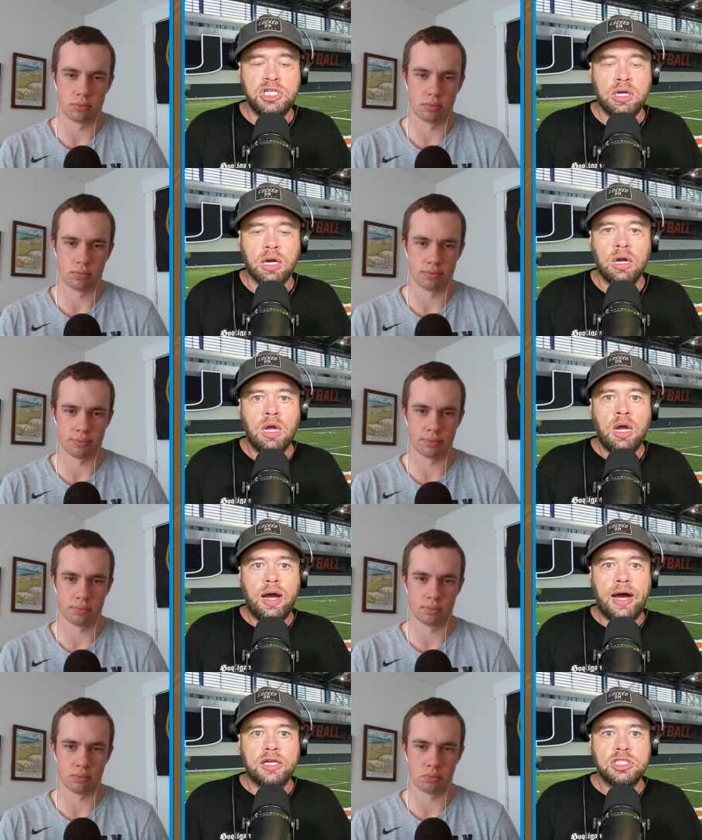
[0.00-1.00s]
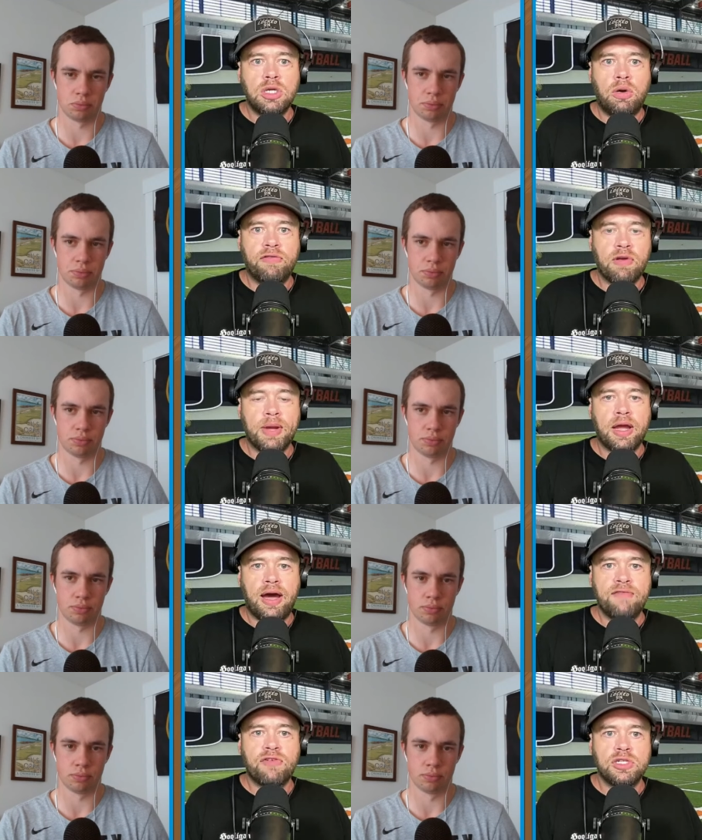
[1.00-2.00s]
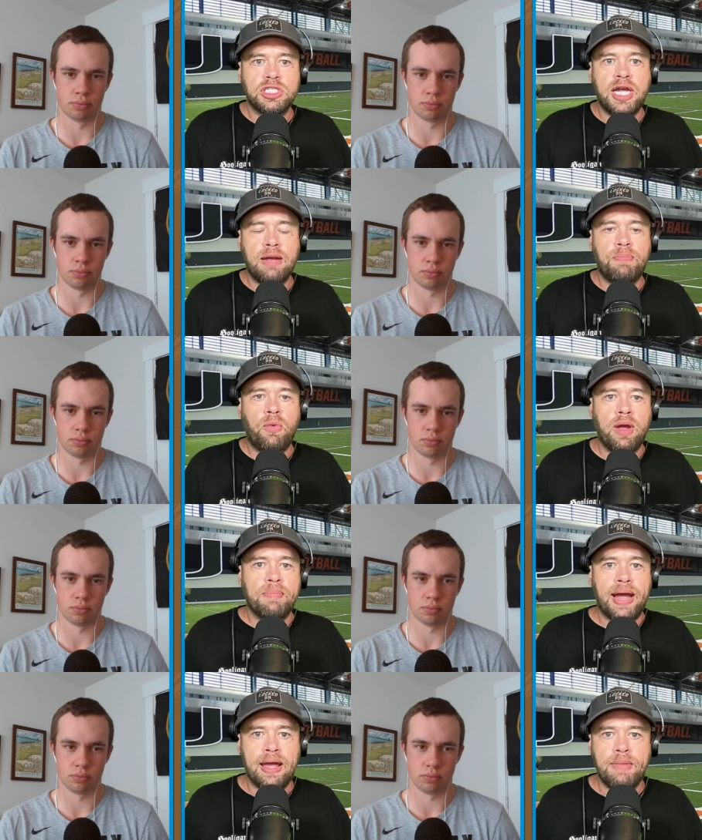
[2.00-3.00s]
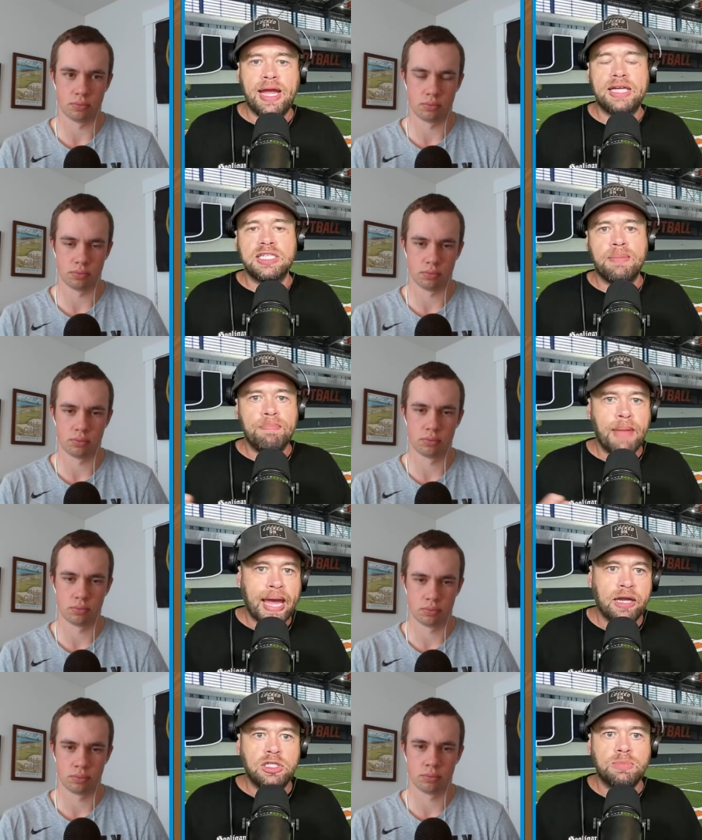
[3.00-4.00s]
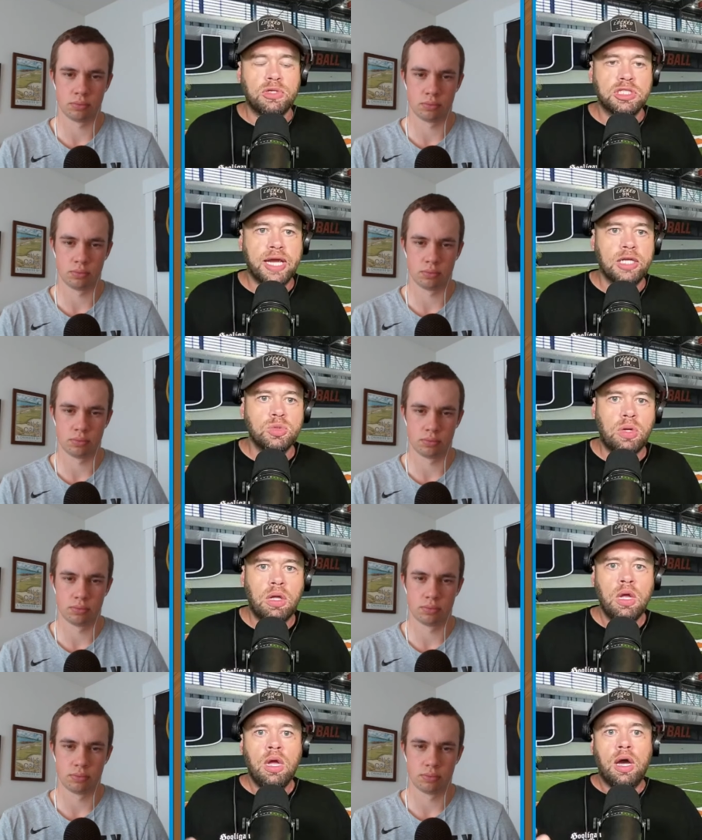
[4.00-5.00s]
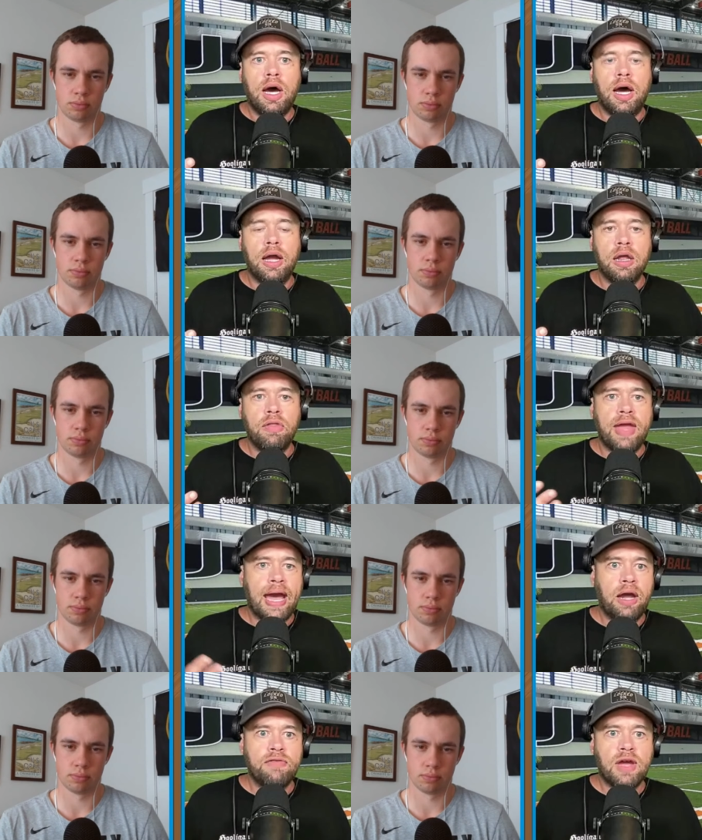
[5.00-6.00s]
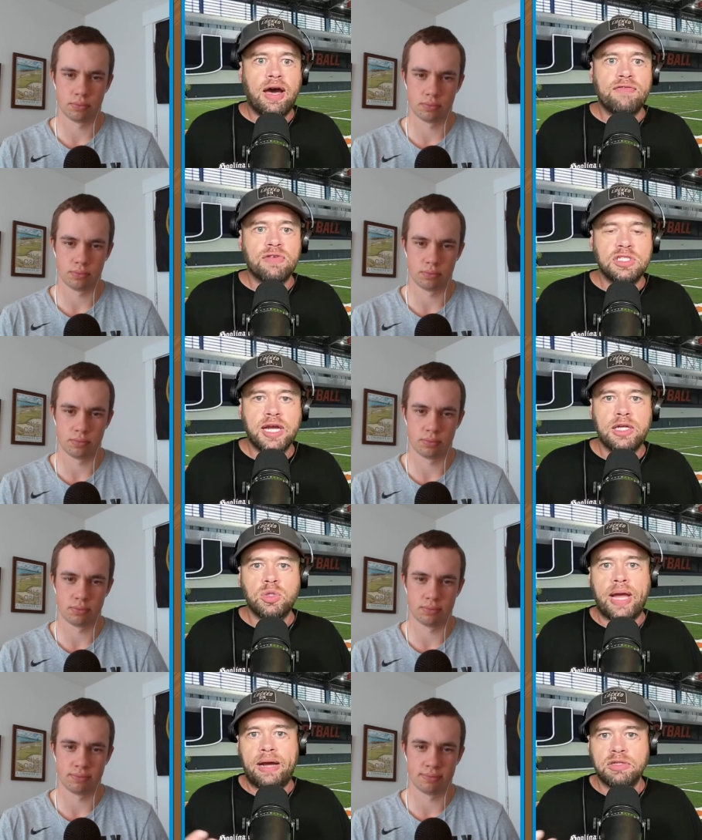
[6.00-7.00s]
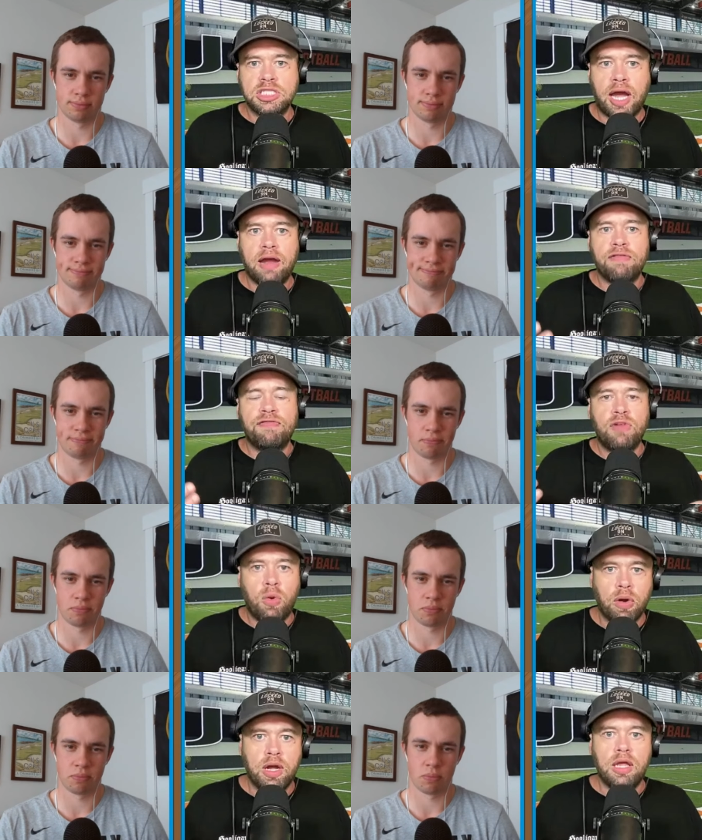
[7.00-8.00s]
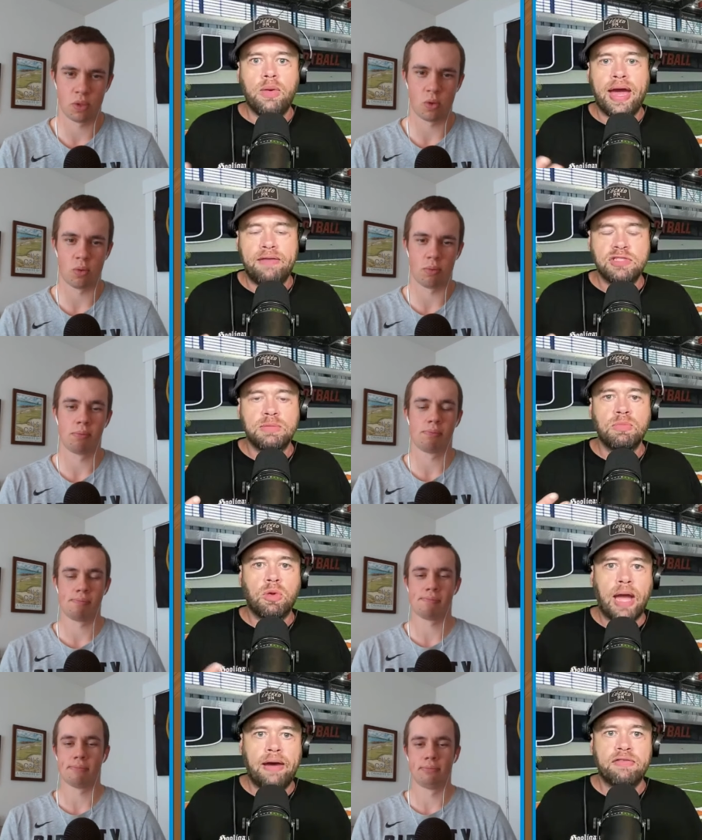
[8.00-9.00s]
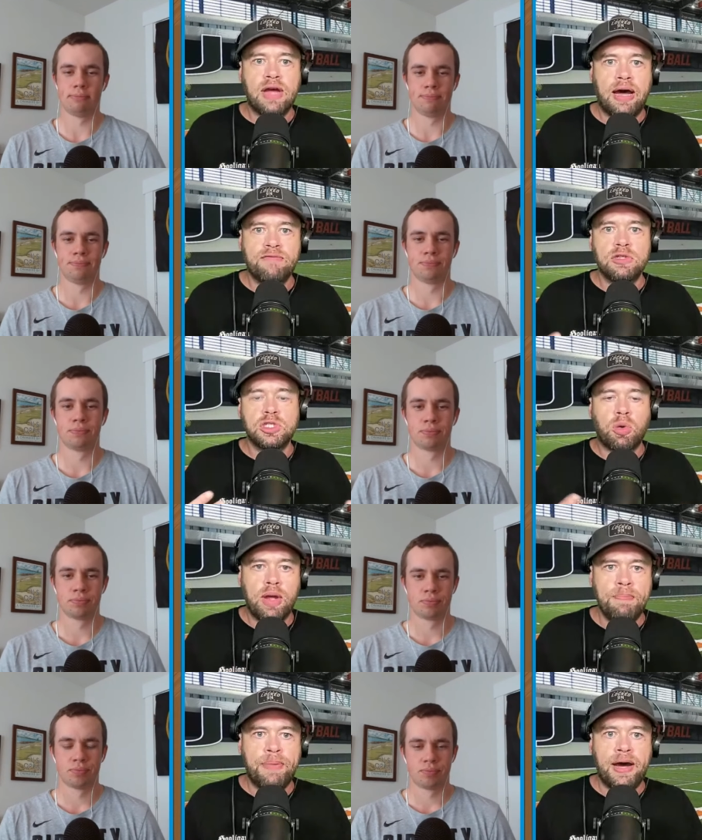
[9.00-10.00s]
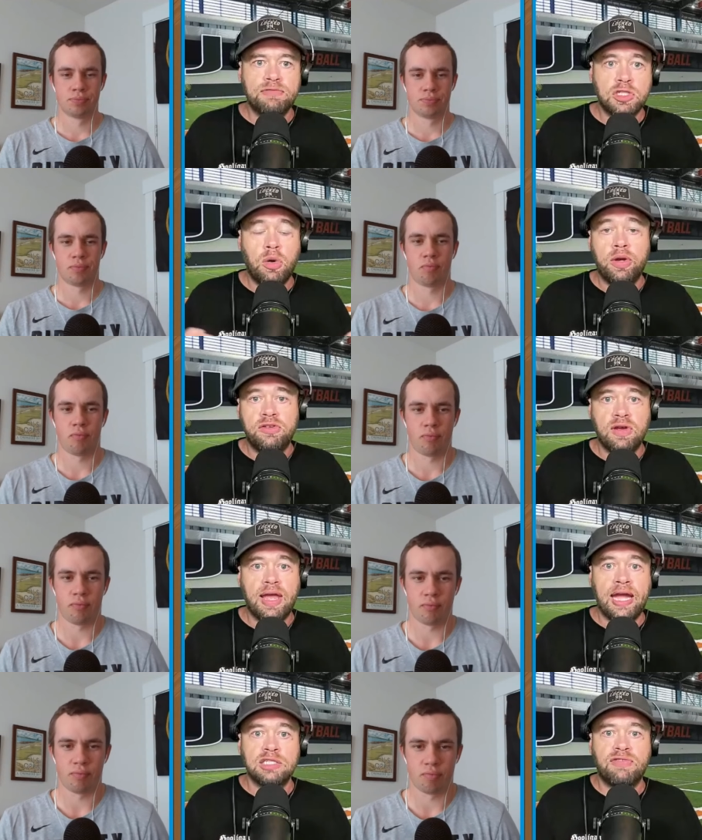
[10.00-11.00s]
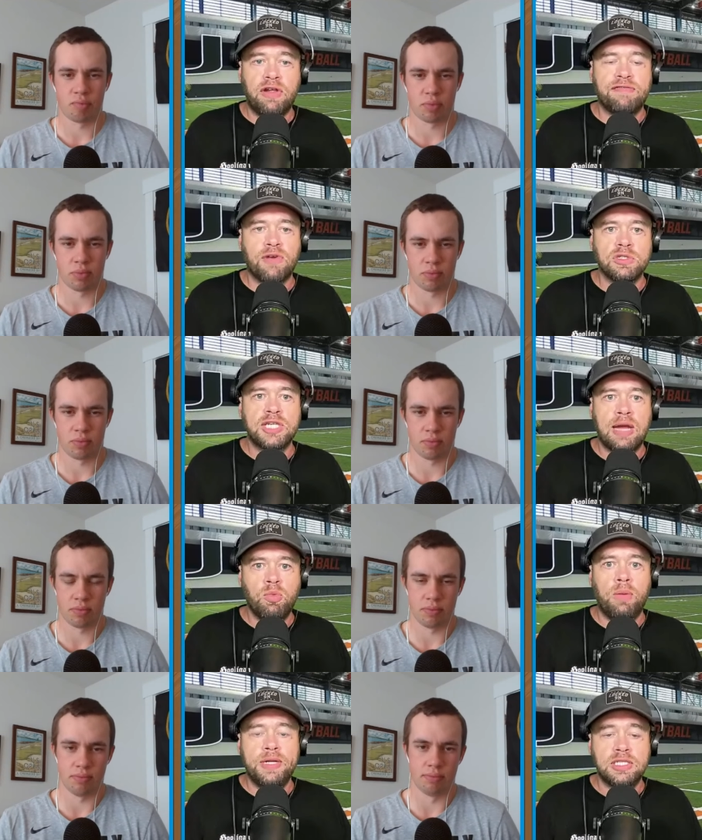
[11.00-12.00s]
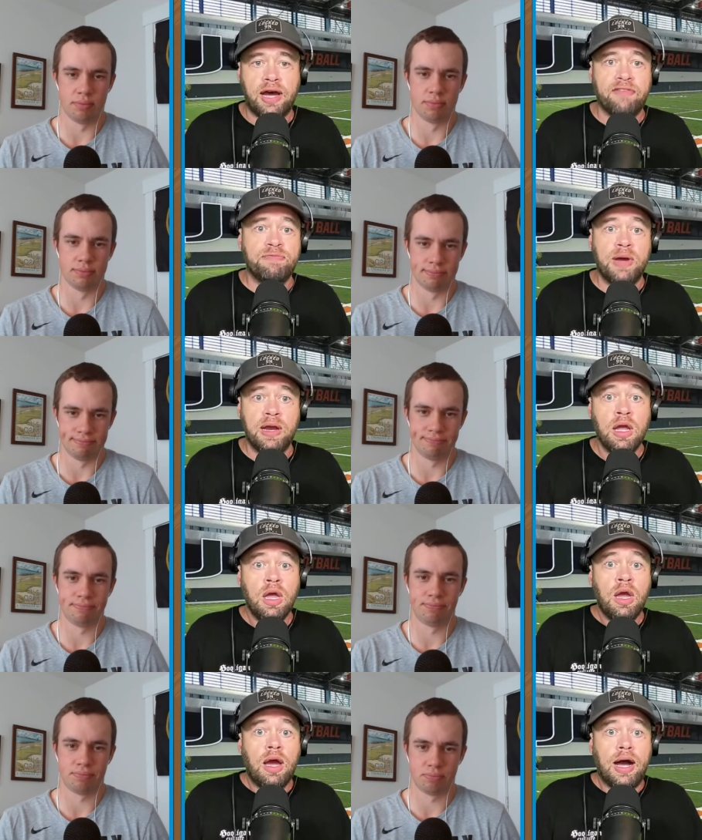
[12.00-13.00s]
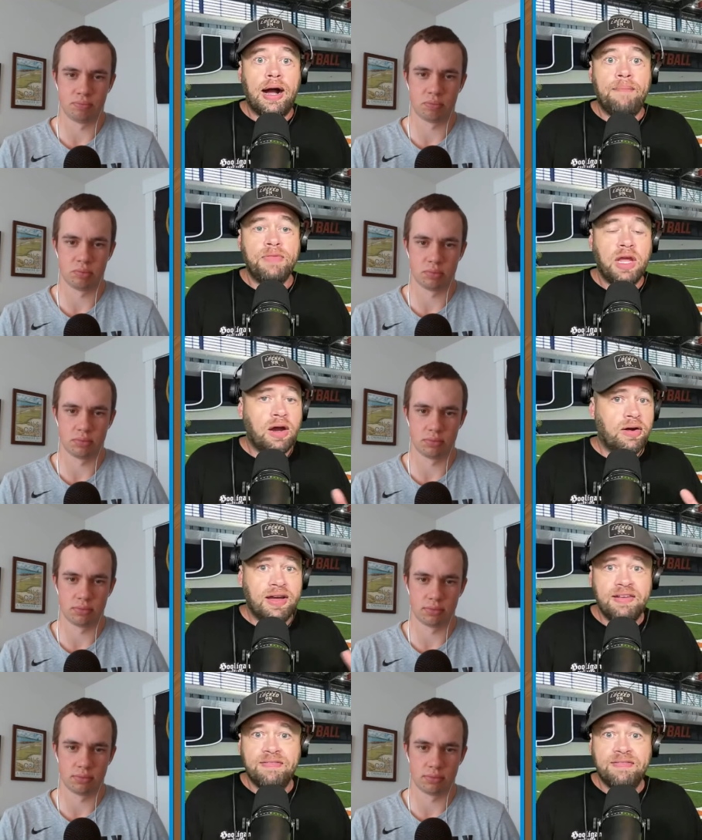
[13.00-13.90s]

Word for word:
Speaker 1: year. Uh, so, from a conference standpoint, Miami has a manageable schedule. Uh, you know, the out of conference schedule outside of Florida, you have some out of conference cream puffs. Going to Gainesville, the first game will be tough, but um, you know, uh,